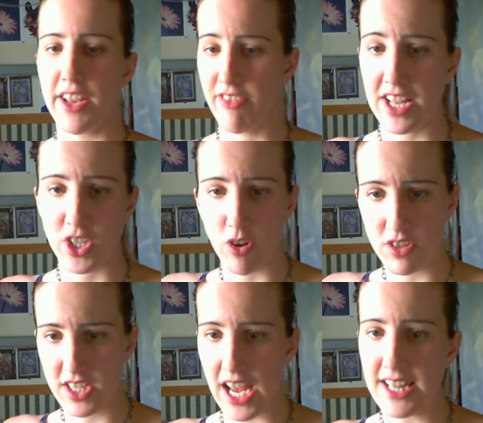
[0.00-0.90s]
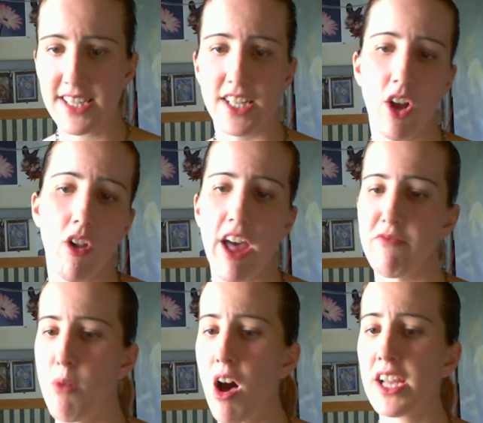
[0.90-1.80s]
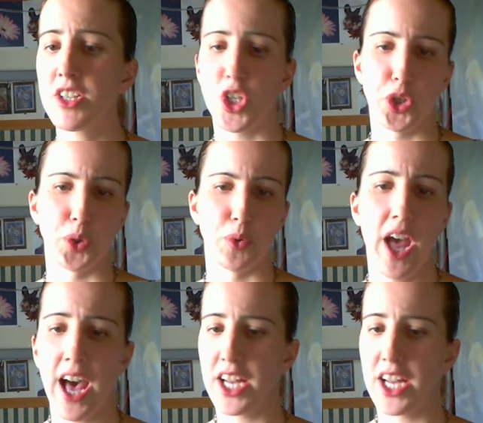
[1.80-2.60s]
If that's your stance, then I'll have mine too.